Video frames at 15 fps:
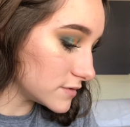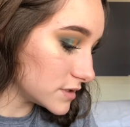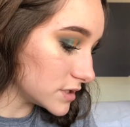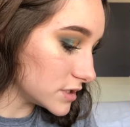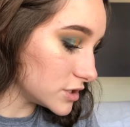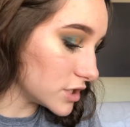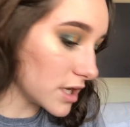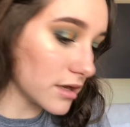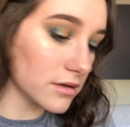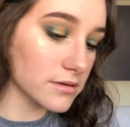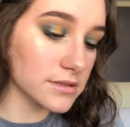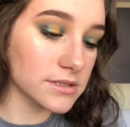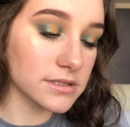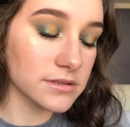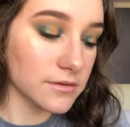
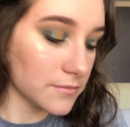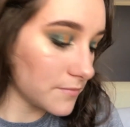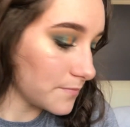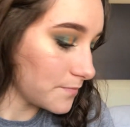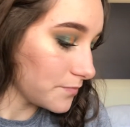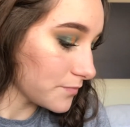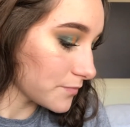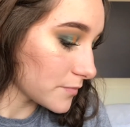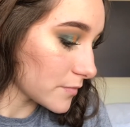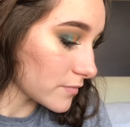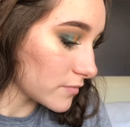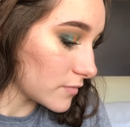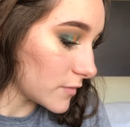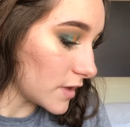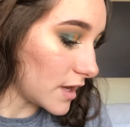seashells
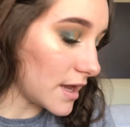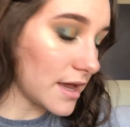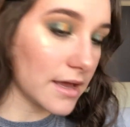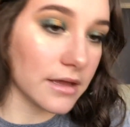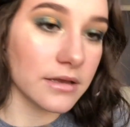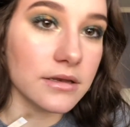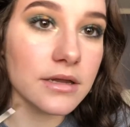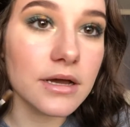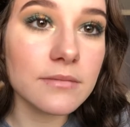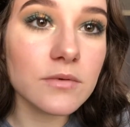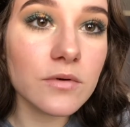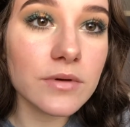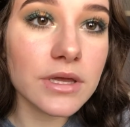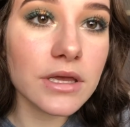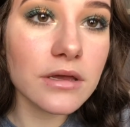and I'm
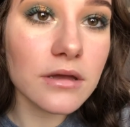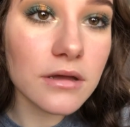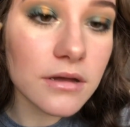going